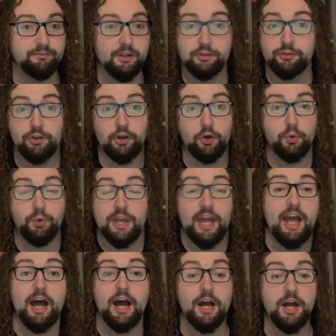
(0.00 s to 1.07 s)
So
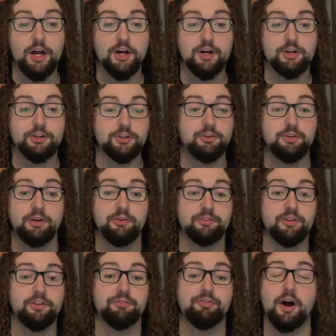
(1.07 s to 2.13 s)
yeah, kudos
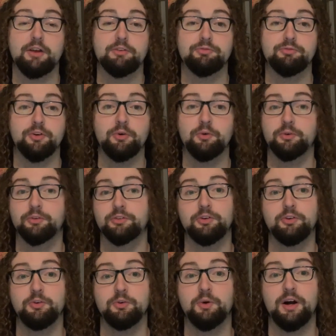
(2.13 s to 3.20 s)
to the fine folks
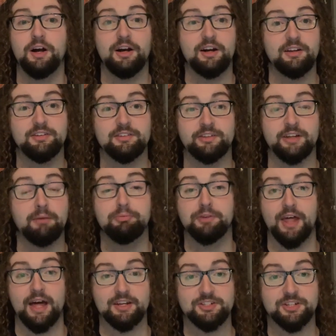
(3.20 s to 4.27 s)
who dubbed
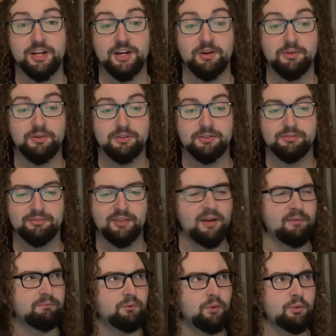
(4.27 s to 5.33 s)
that show.
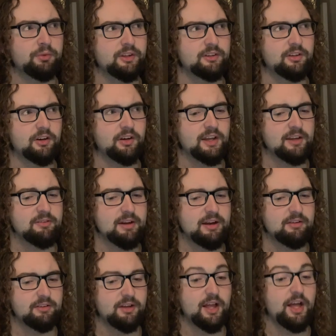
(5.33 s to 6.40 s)
What was I talking
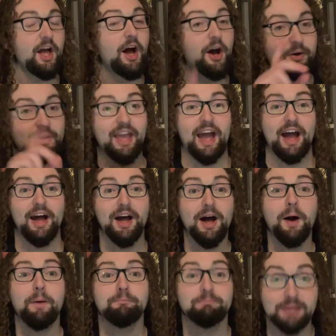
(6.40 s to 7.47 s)
about? Oh yeah,
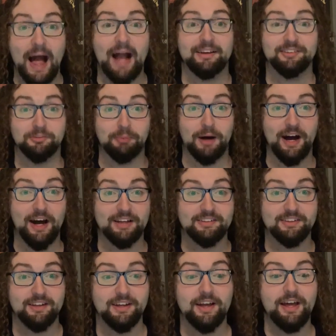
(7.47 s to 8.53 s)
Black Spot.
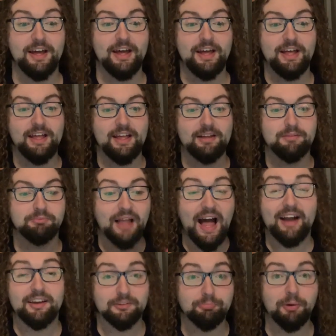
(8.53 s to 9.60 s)

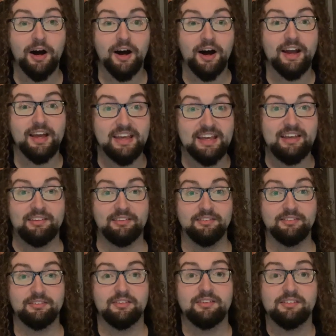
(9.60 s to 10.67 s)
Black Spot
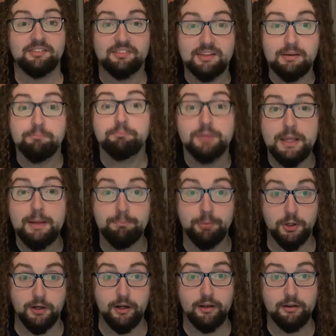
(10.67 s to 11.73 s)
is, simply
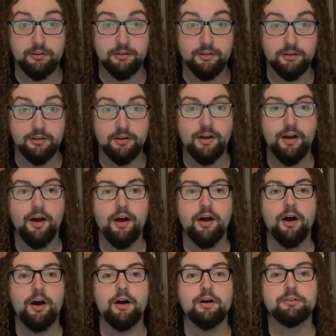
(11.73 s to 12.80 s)
put,
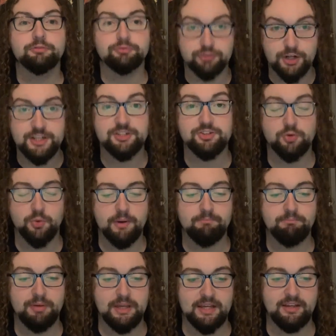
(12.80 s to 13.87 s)
French Twin
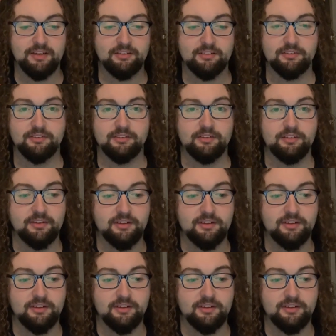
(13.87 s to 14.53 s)
Peaks.